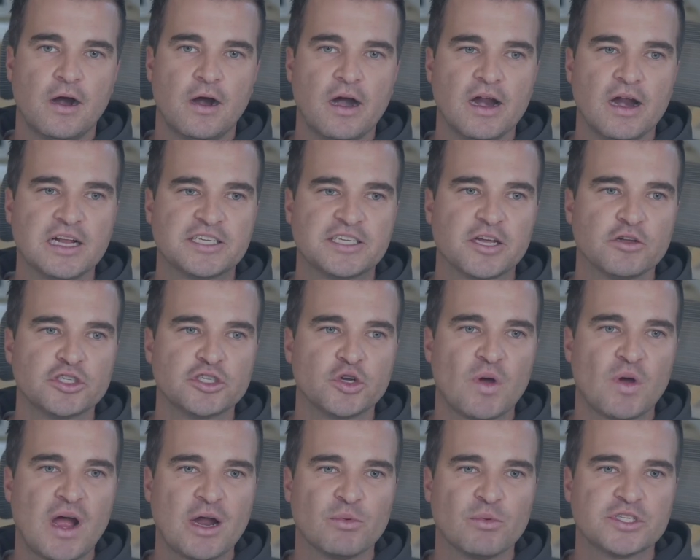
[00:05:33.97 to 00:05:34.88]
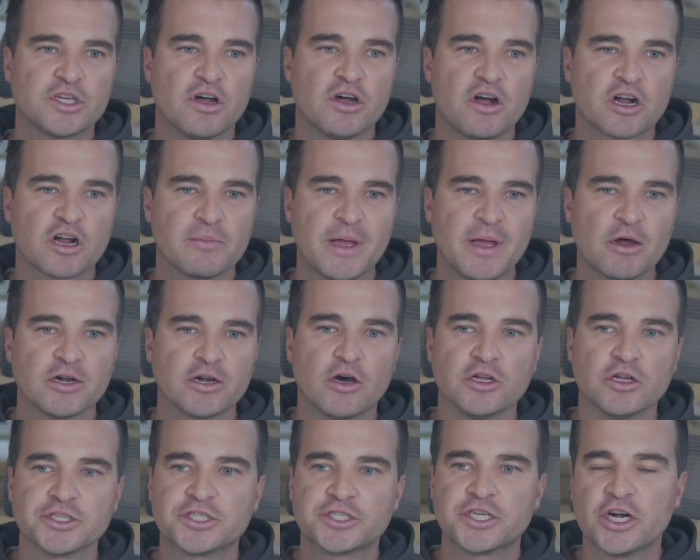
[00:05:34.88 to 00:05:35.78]
All right, I told you I would talk about
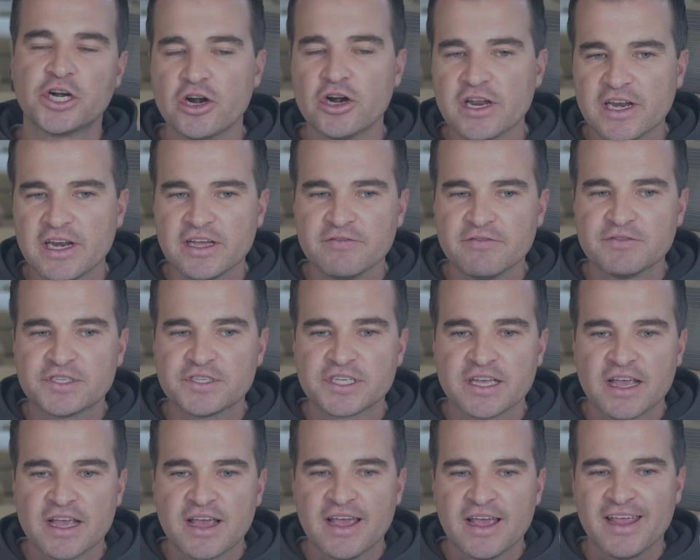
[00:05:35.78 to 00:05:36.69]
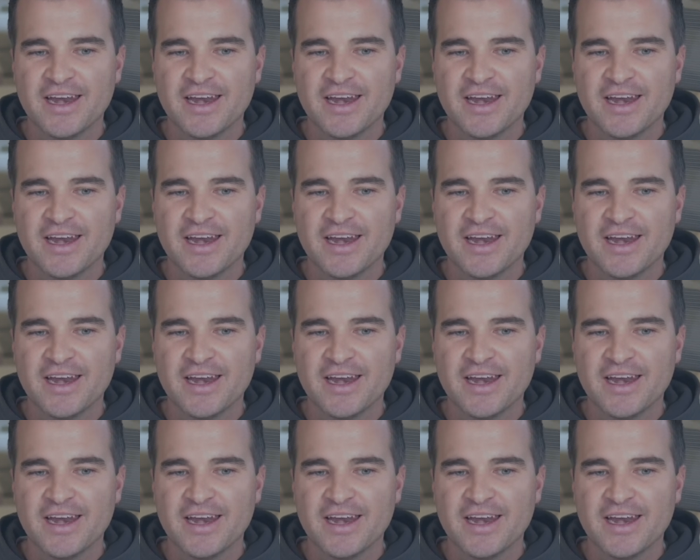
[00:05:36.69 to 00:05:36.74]
alternatives.